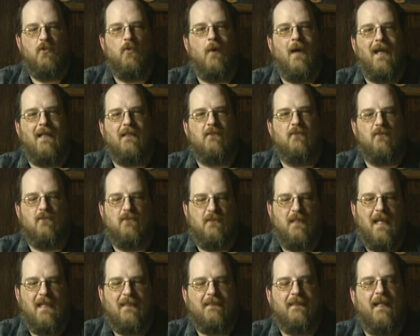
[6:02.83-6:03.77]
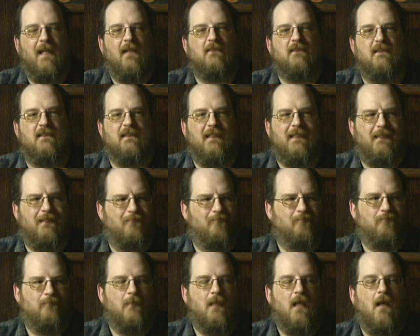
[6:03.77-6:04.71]
the two actors acting out the scene.
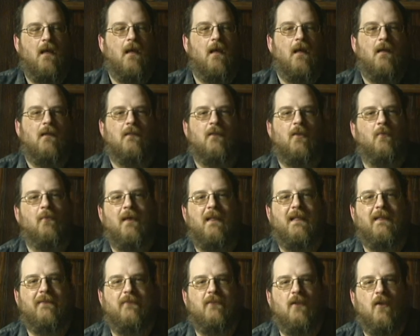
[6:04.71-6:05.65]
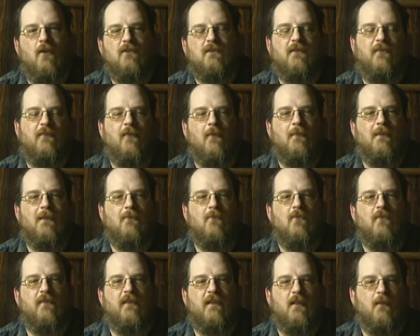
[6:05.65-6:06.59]
Nobody even knows you're filming a
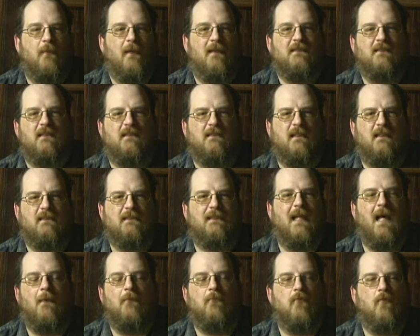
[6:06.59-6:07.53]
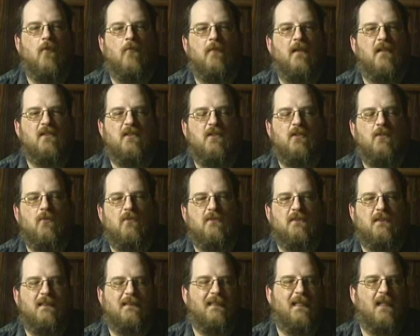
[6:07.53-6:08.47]
movie. Nobody's going to say stop or arrest you.
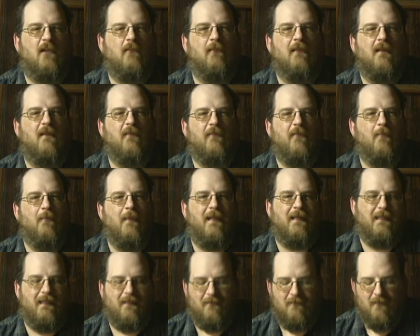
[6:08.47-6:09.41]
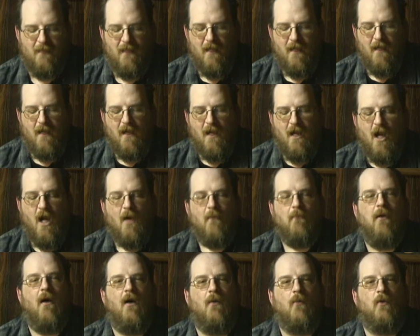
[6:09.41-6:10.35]
It's like guerrilla filmmaking.
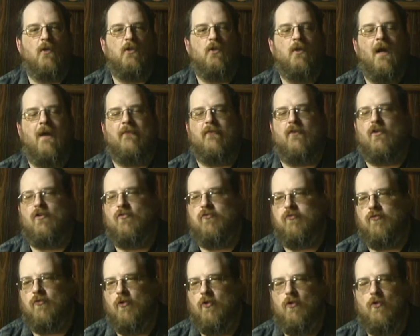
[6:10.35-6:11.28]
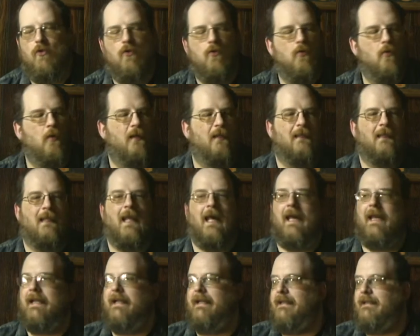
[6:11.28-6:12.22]
But when you have a crew and
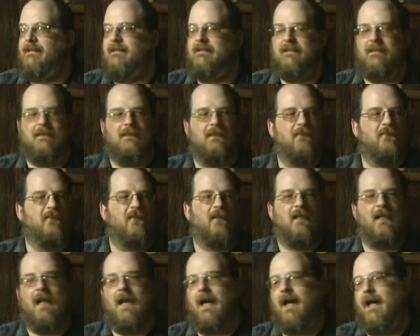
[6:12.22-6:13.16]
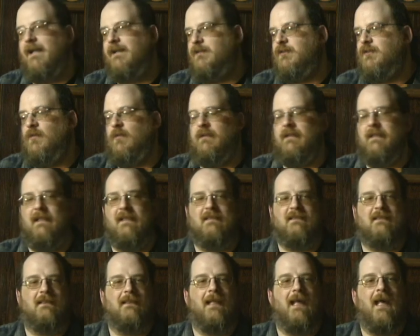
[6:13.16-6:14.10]
lights and different guys doing
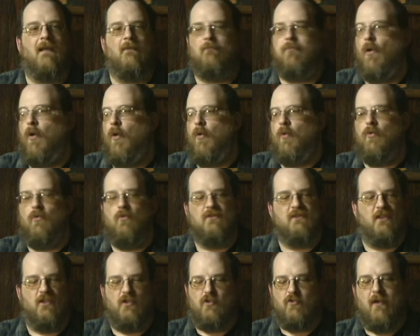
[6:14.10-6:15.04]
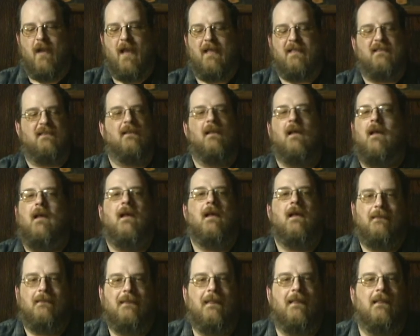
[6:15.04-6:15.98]
this and that, poles and tracks,
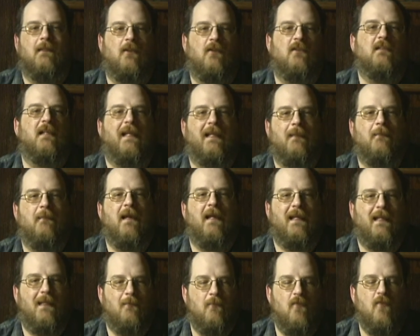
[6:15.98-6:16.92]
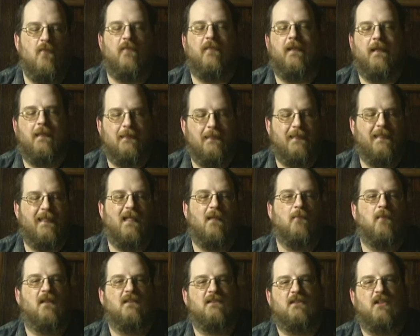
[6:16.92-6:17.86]
then it looks like you're making a movie, and then they're going
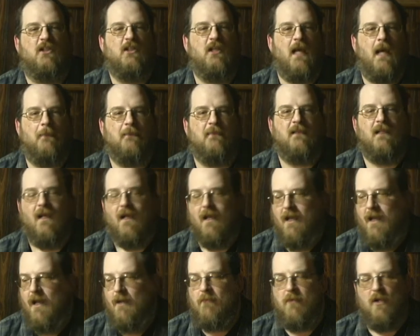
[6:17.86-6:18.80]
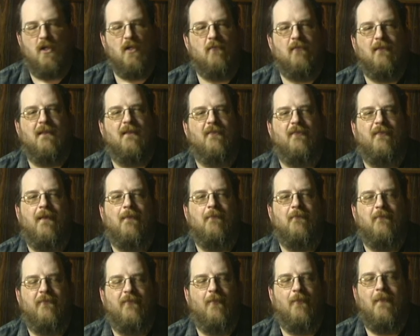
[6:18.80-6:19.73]
to bust your chops. But guerrilla
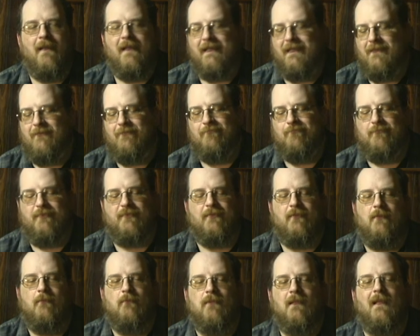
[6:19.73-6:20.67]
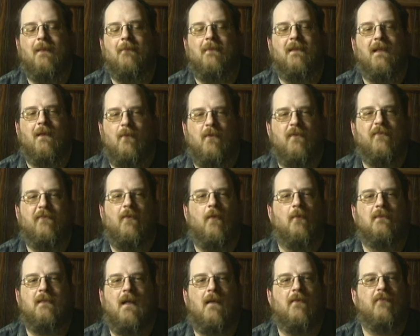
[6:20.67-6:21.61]
filmmaking, believe me, we
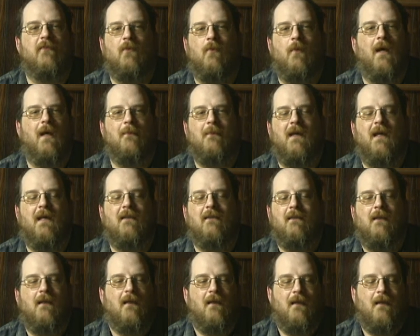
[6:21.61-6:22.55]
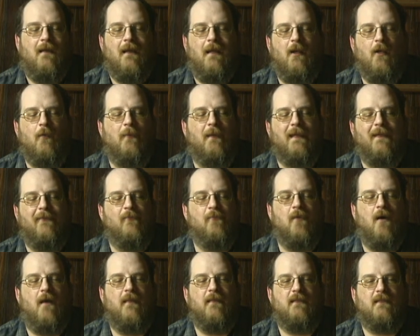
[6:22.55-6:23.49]
filmed everywhere, man, and nobody ever
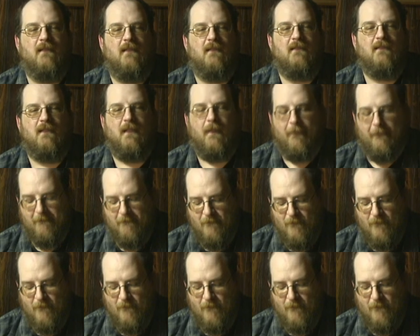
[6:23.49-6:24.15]
bothers us.